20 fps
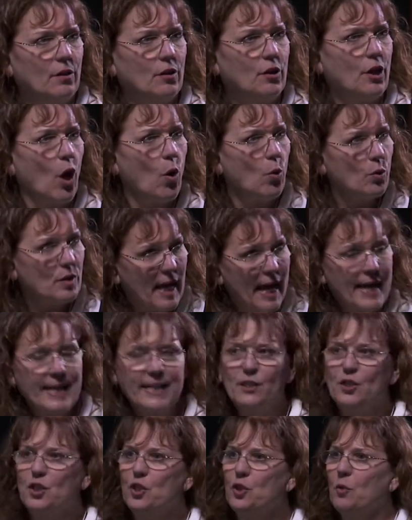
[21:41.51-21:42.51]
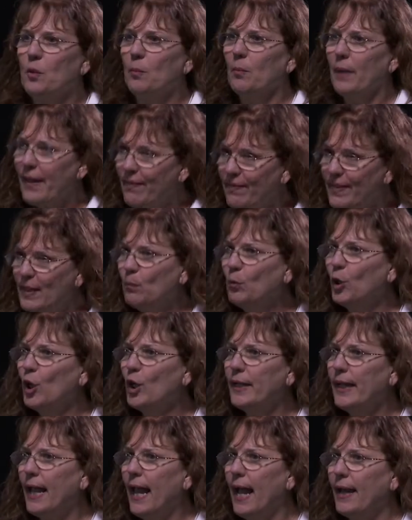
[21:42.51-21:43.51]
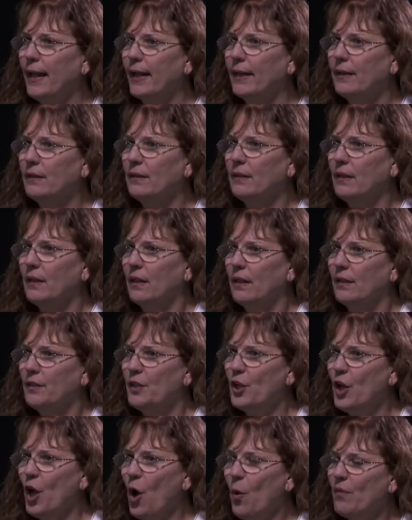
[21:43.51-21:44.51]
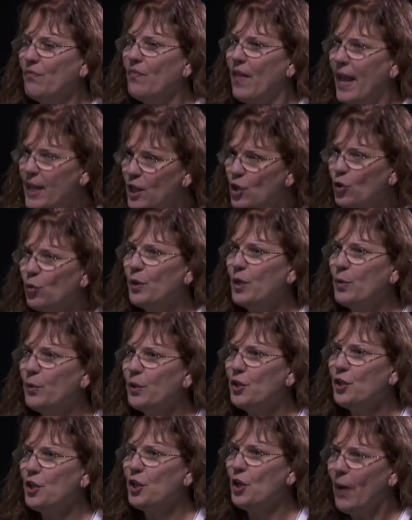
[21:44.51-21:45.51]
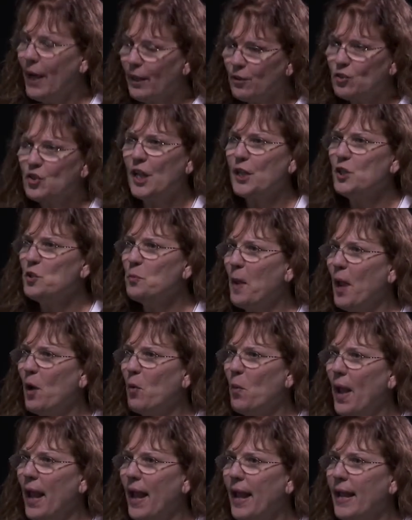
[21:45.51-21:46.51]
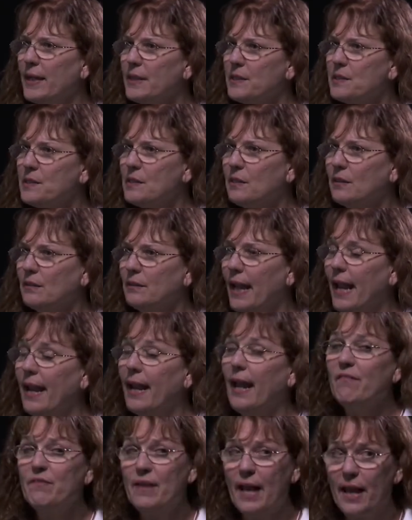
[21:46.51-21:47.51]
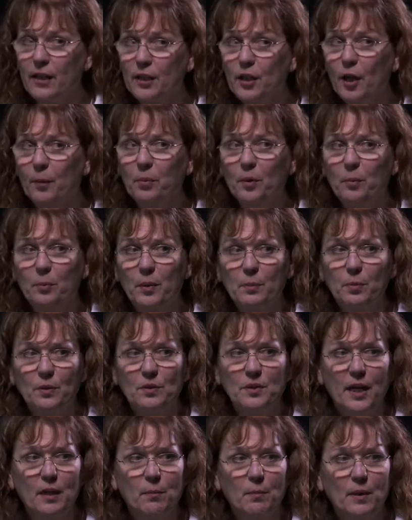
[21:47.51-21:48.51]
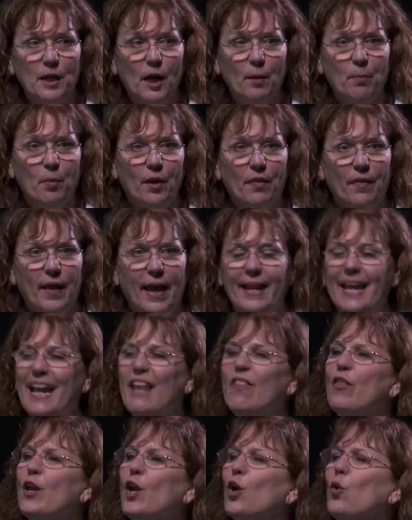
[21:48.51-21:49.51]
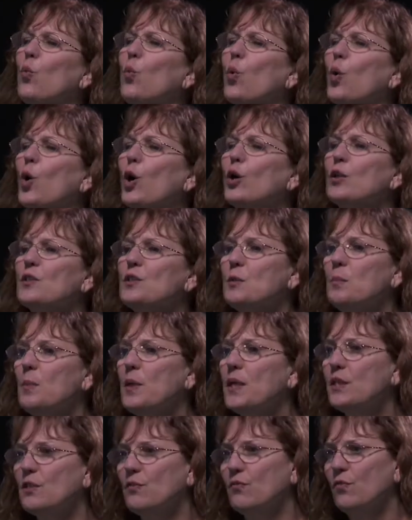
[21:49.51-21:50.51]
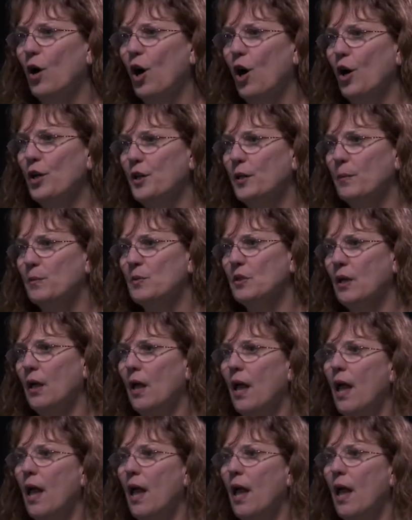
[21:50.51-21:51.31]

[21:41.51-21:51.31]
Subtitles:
Go take it to them. Let them look at it. If they agree with you, I'll change my ways. And I've had a couple of people take me up on that, and their work speaks volumes.